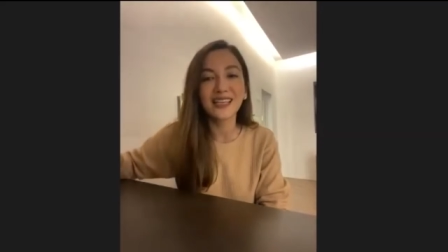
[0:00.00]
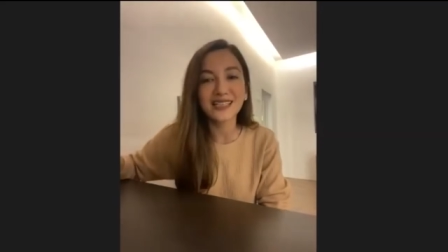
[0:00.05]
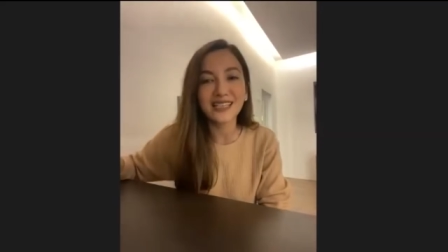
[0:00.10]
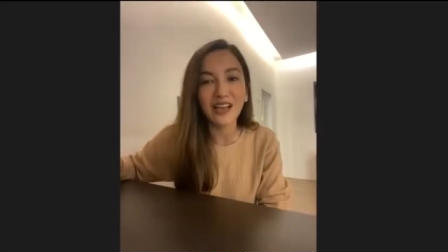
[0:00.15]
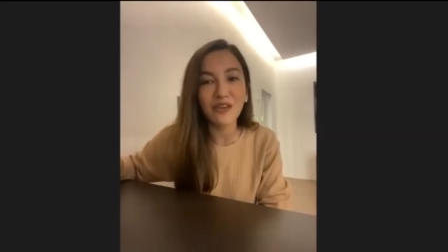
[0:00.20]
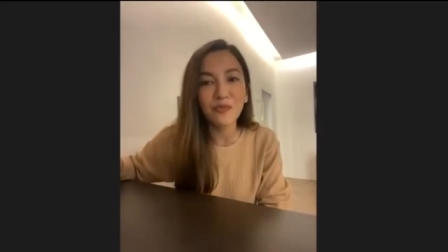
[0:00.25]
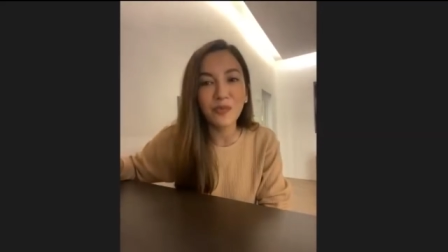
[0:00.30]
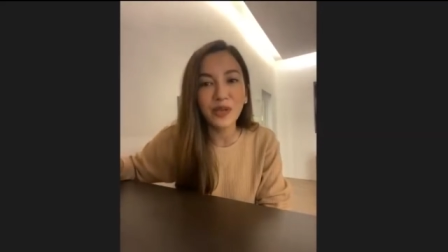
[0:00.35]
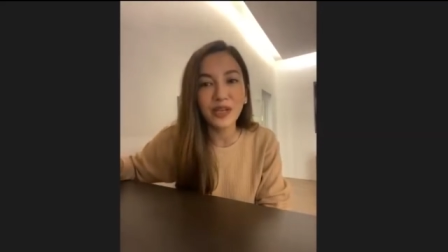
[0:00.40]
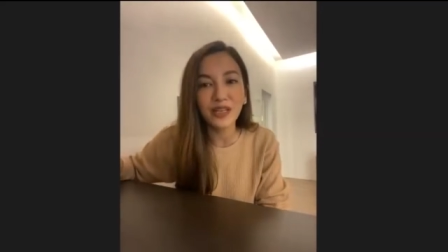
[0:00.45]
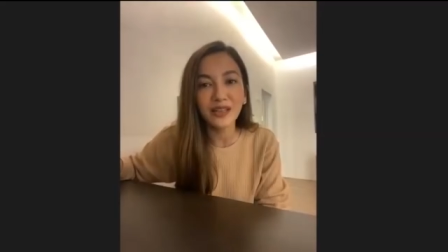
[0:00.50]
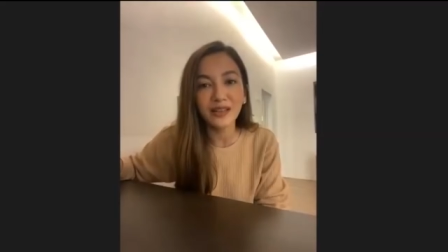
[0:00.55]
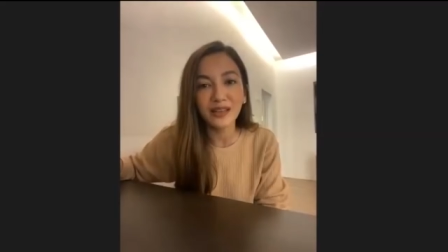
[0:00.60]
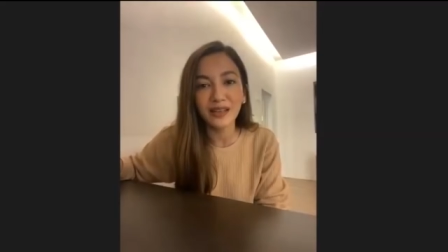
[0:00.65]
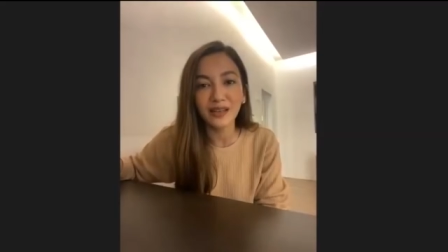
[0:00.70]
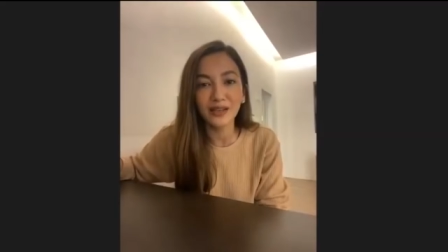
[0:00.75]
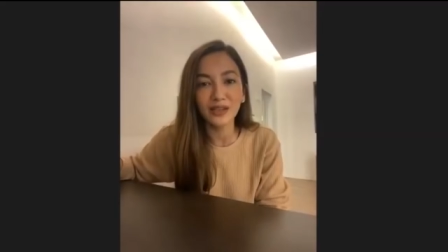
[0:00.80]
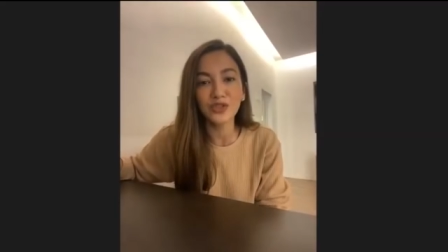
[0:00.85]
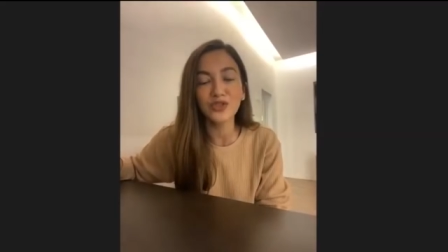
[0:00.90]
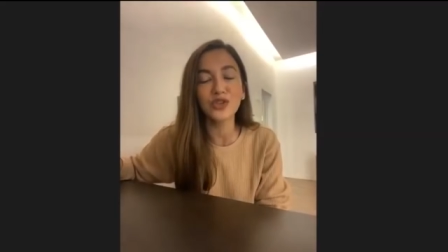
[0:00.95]
I've been in the
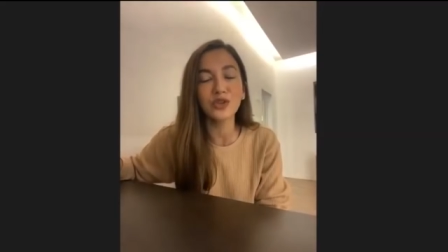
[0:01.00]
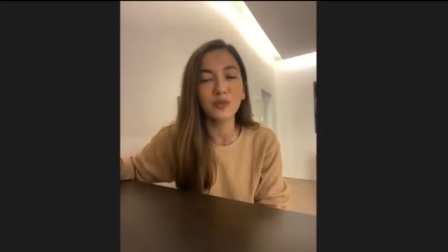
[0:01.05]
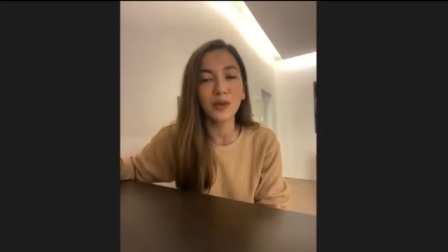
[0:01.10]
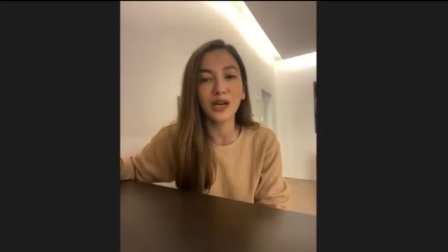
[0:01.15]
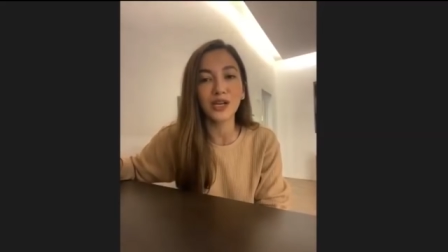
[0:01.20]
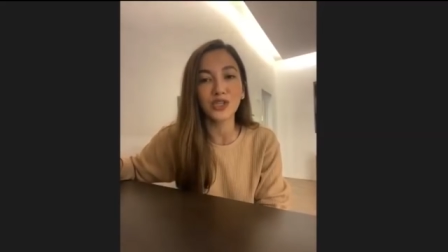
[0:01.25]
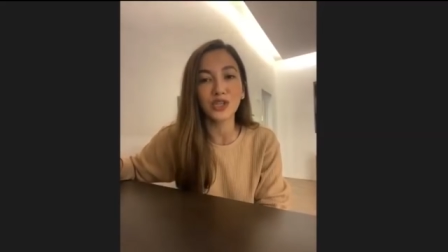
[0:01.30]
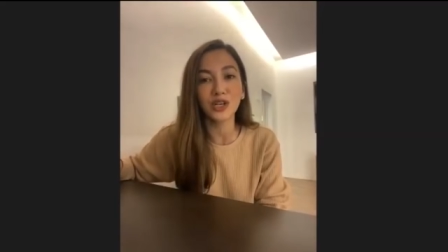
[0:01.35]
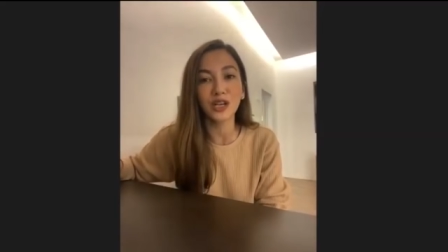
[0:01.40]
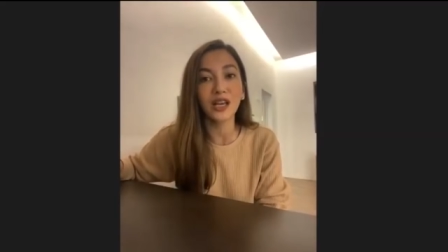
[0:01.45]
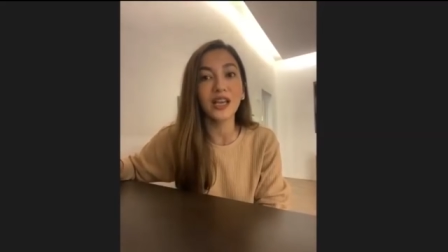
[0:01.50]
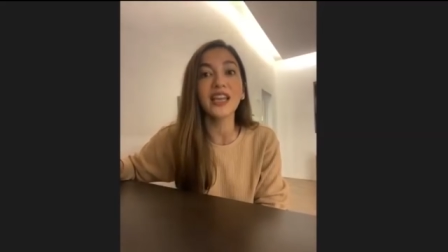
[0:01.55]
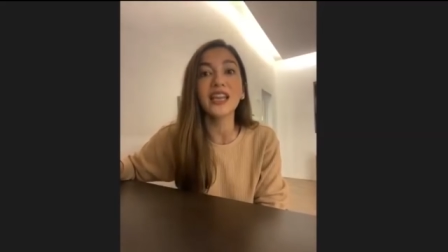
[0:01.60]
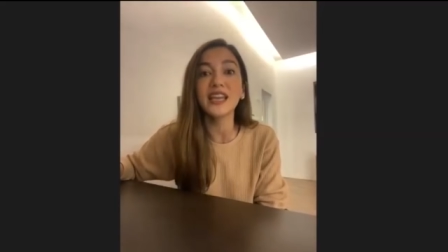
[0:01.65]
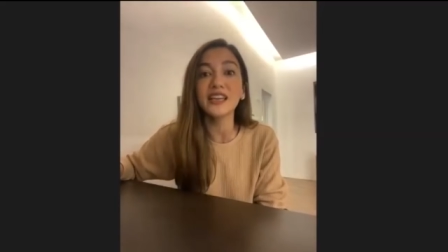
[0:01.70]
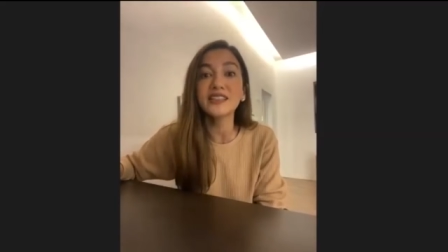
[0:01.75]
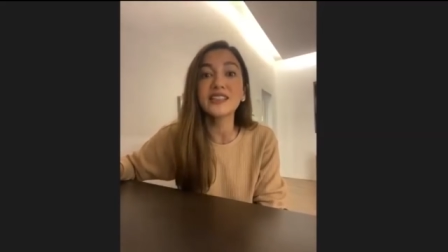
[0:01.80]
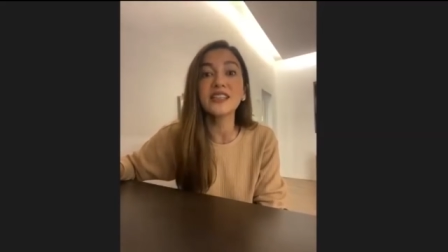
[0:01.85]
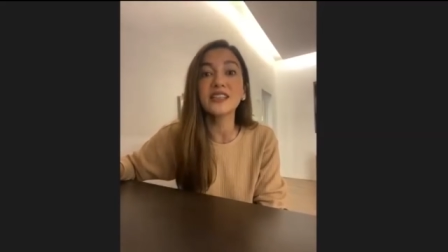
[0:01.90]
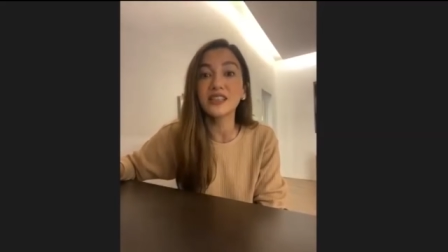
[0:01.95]
industry, mashallah,
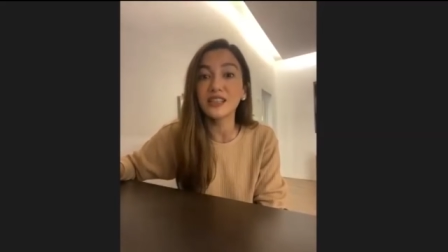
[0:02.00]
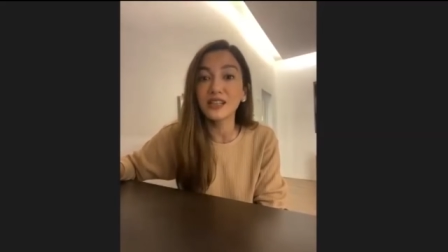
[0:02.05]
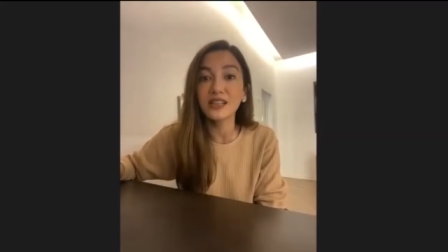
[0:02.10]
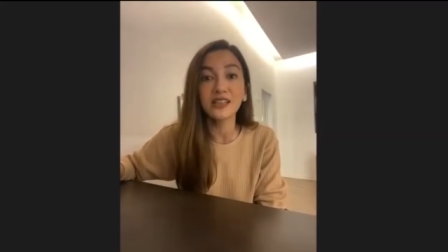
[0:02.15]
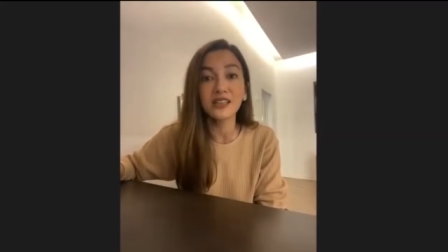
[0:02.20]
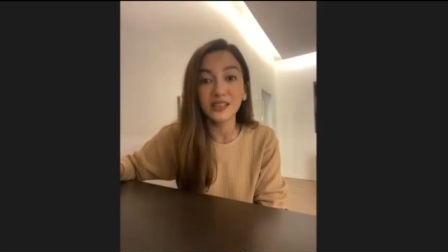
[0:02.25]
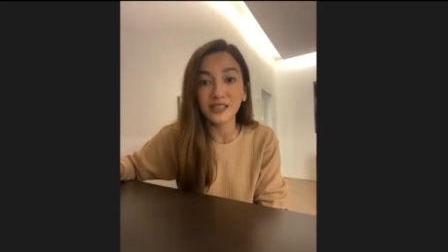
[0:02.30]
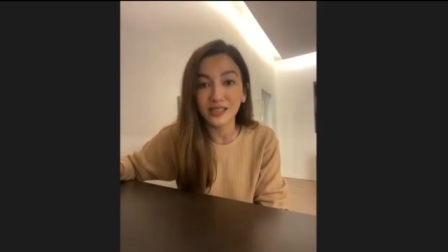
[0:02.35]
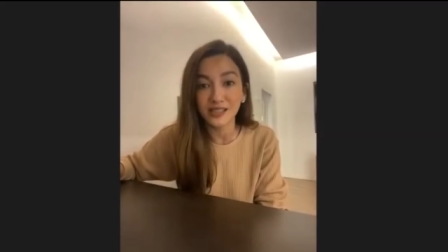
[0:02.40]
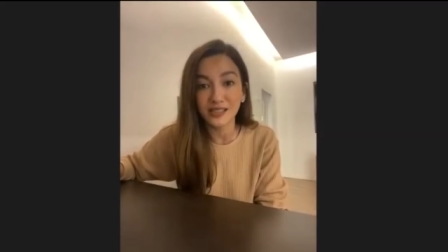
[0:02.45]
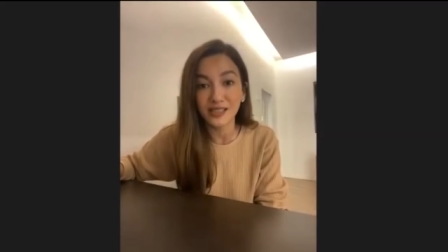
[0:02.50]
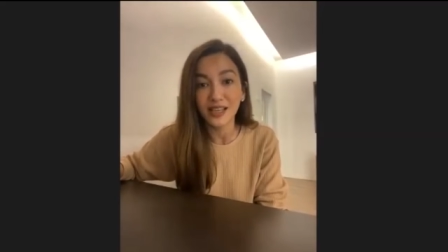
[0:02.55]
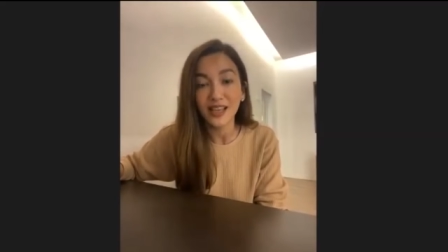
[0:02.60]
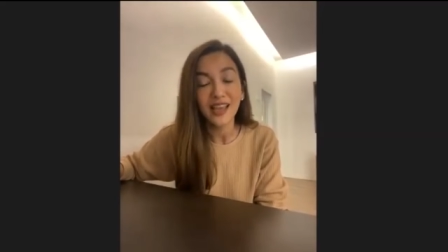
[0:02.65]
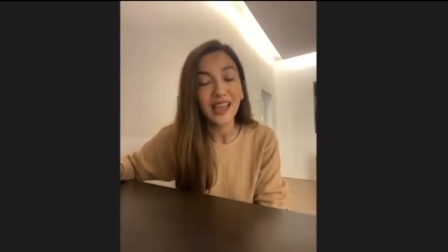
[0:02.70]
18 years.